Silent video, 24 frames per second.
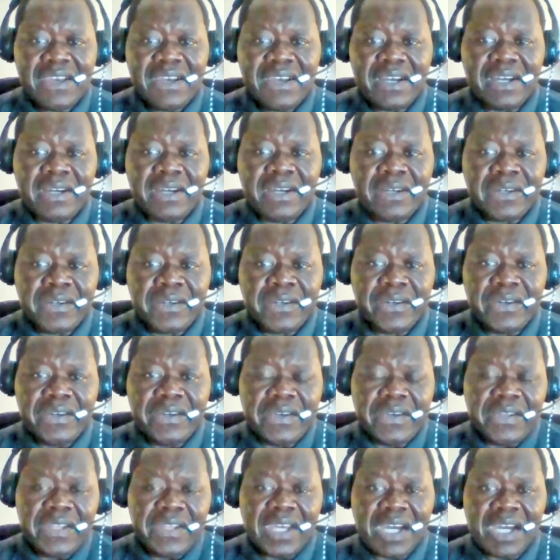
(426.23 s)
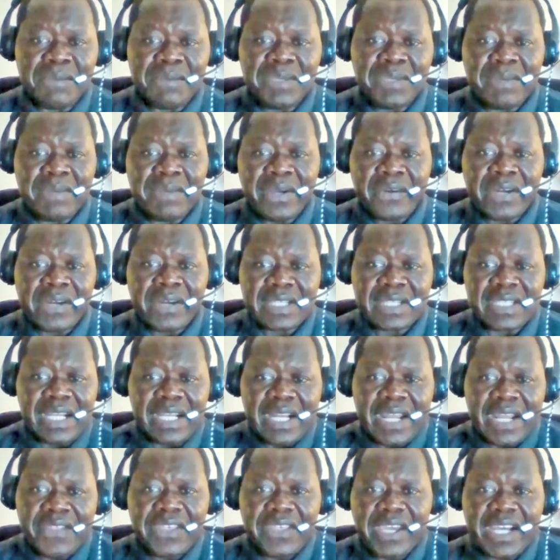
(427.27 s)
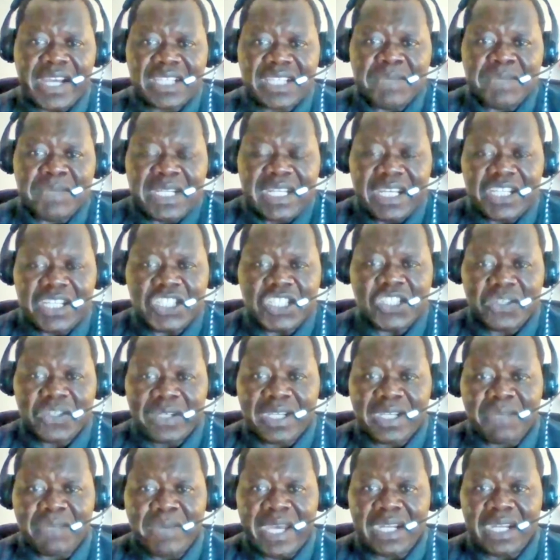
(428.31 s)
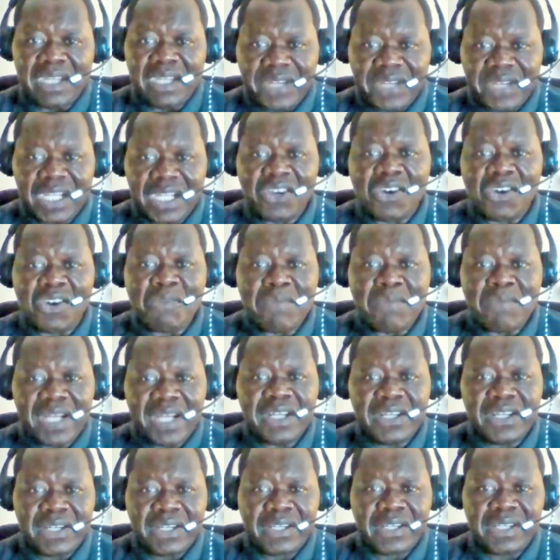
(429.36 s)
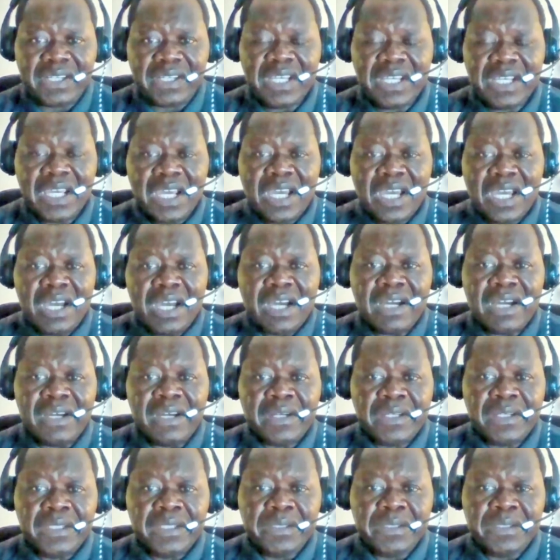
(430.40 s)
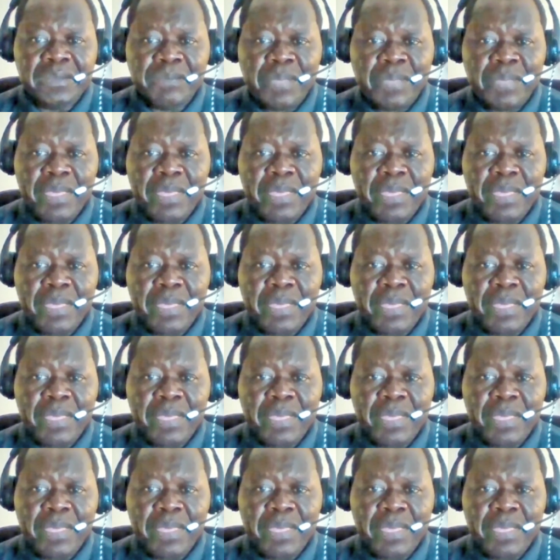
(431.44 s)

in the army barracks, and nothing has been done to him. And even the commander of